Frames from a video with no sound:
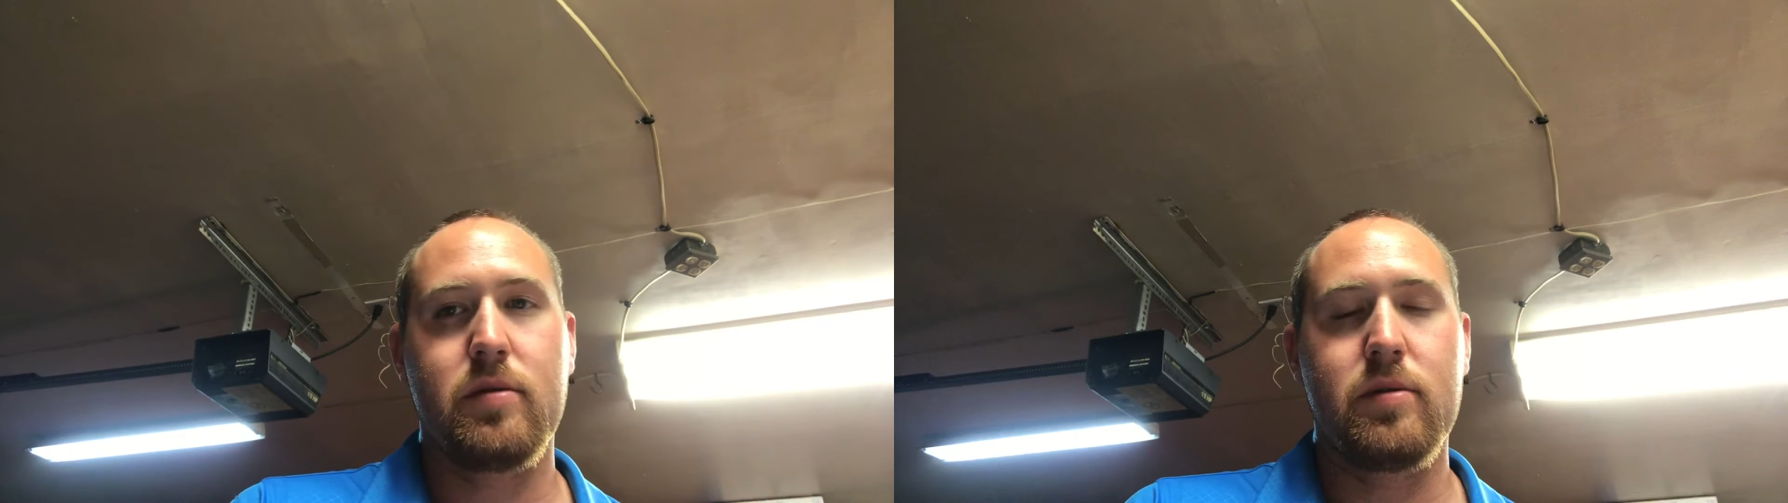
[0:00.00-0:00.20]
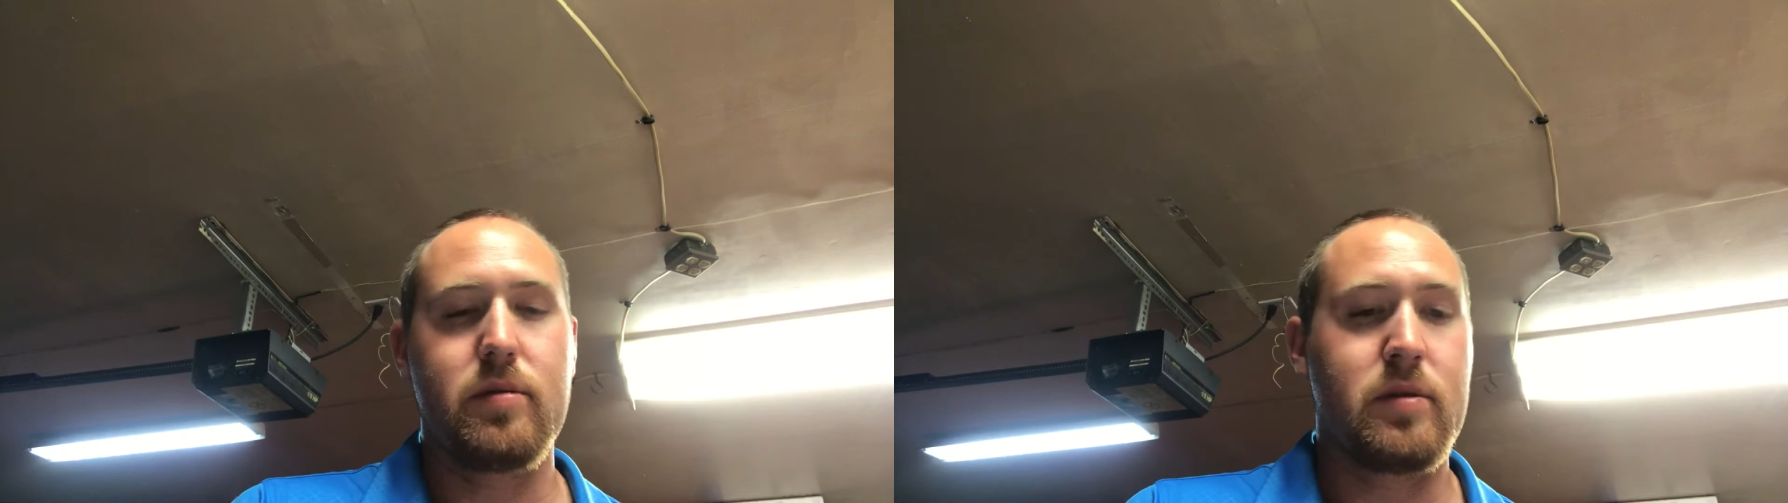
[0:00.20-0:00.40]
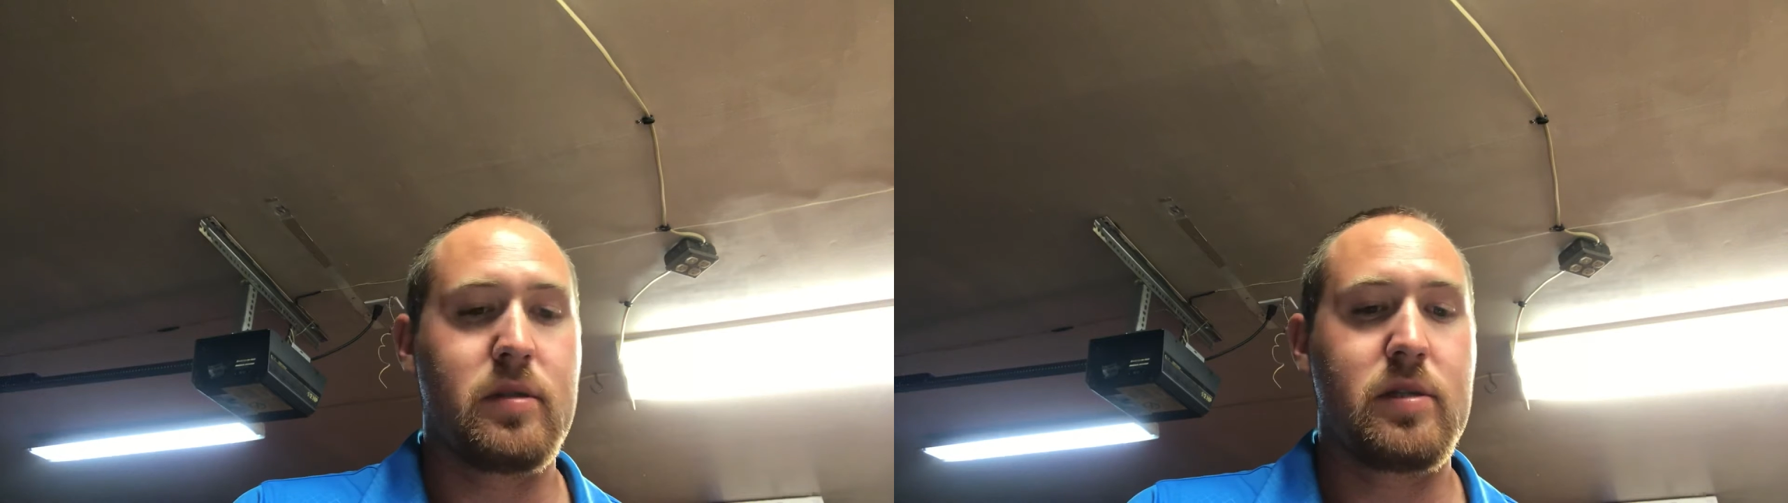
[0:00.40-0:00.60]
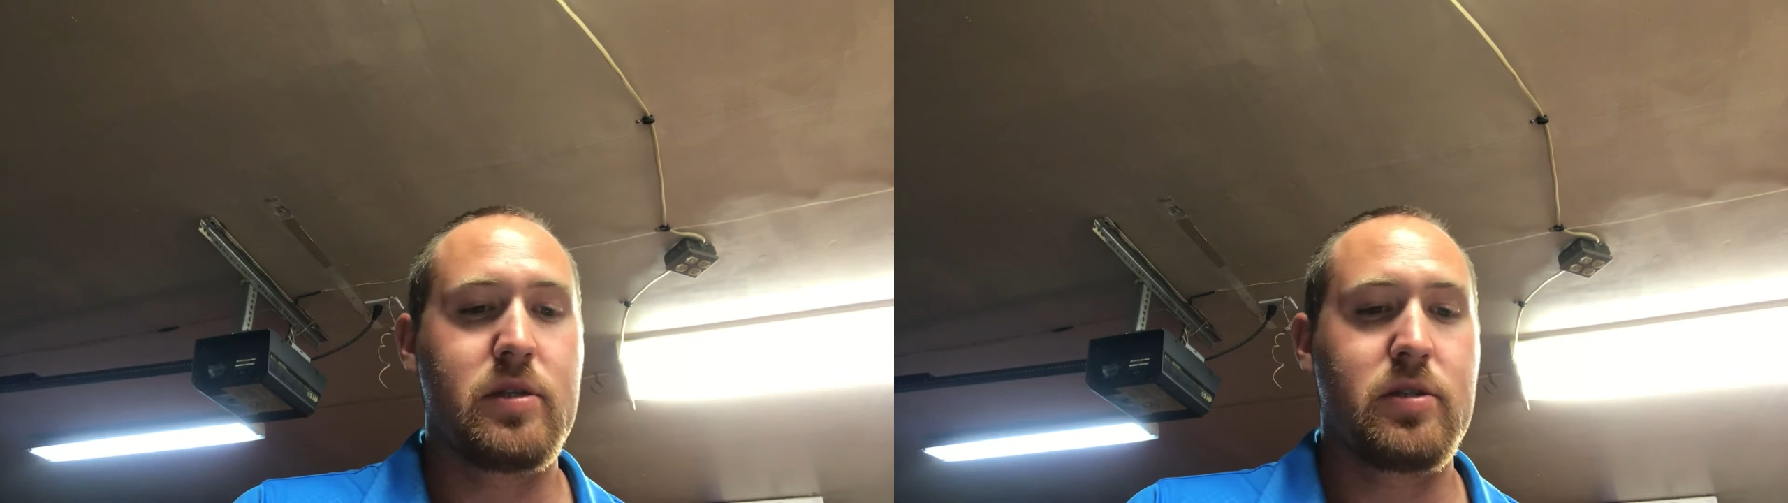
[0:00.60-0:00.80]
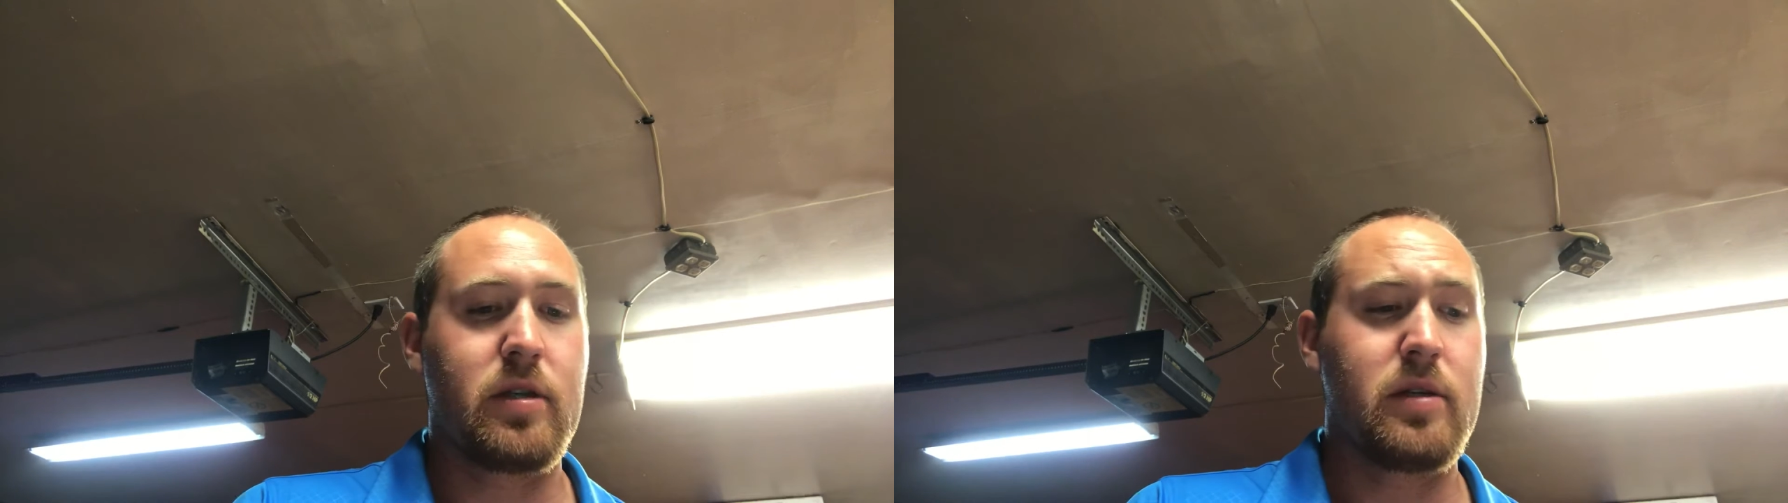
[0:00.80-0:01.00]
or the
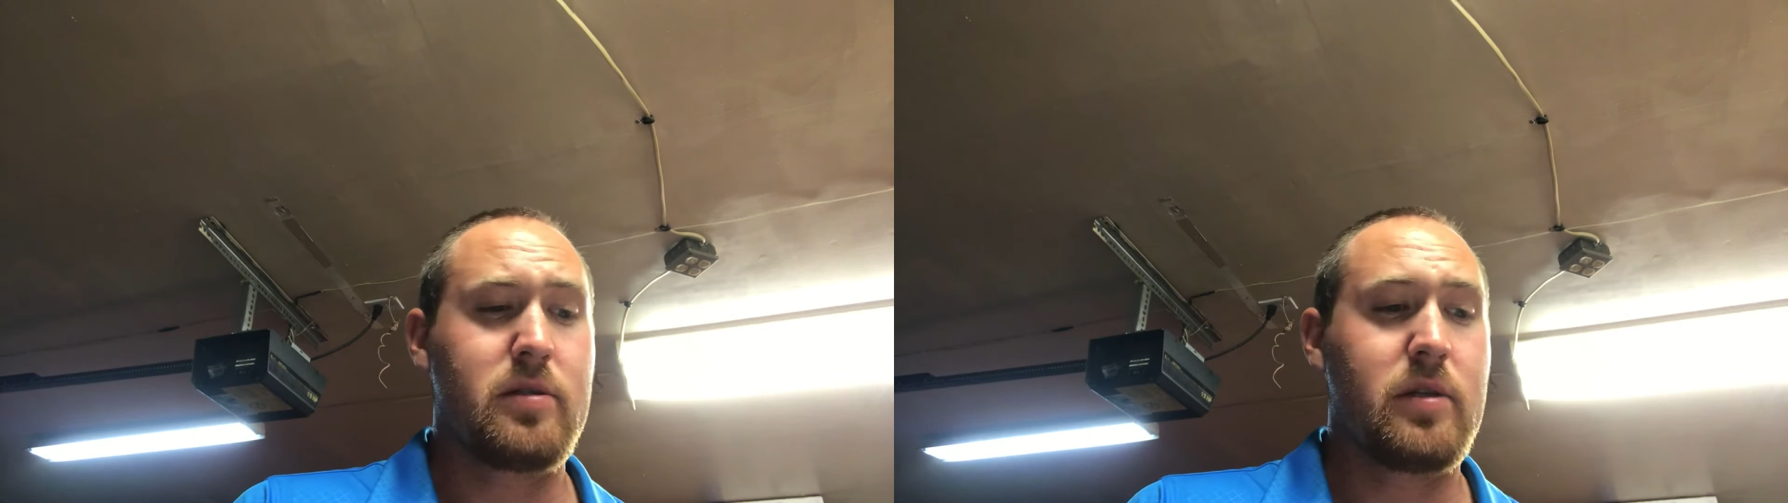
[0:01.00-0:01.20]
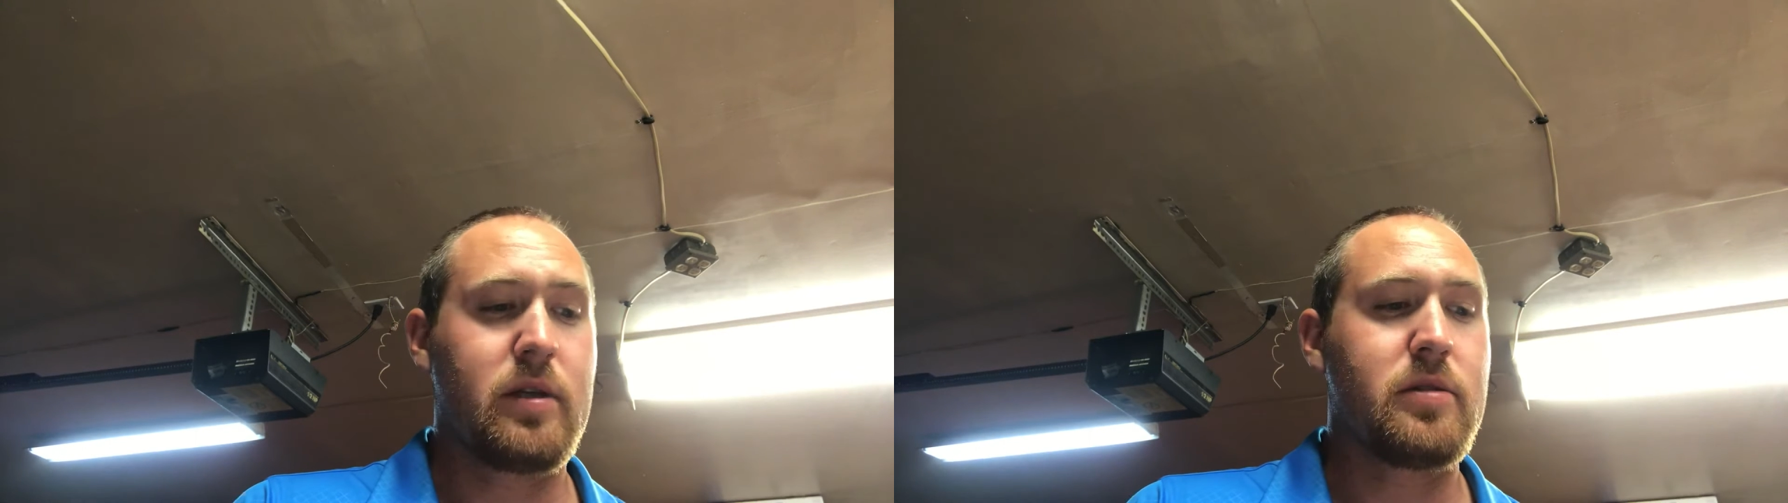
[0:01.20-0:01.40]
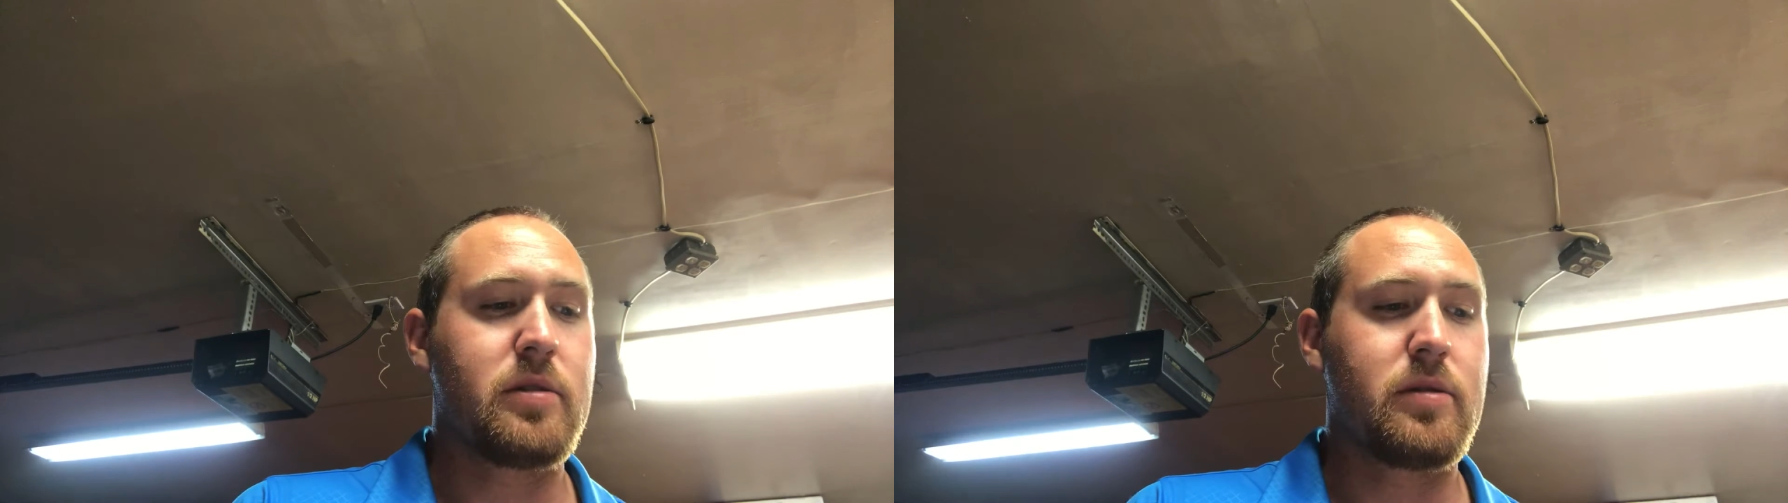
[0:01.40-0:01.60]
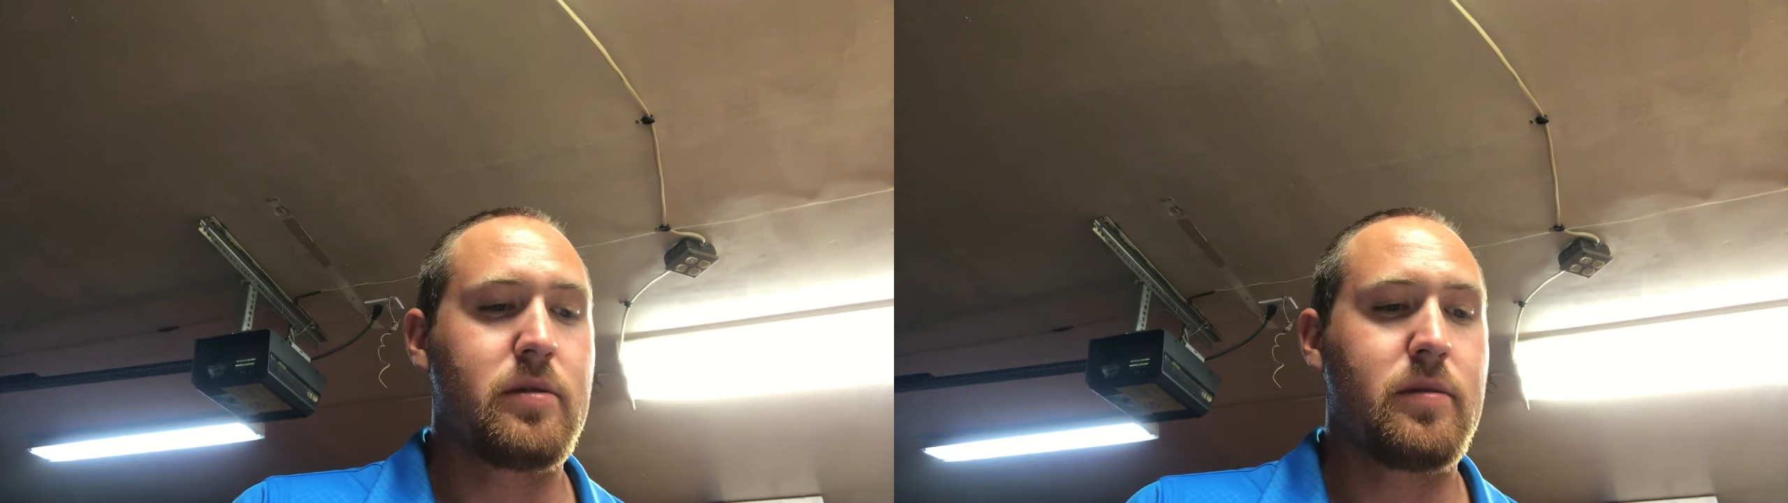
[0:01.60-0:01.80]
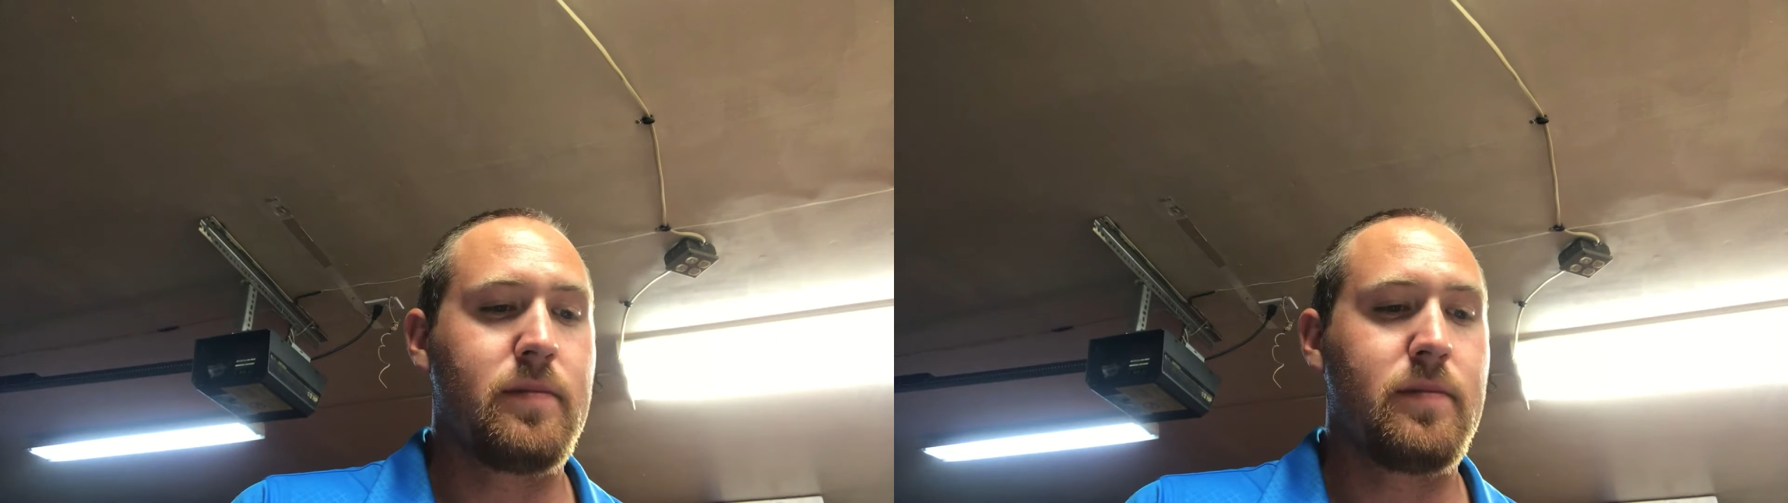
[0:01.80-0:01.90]
decision altitude,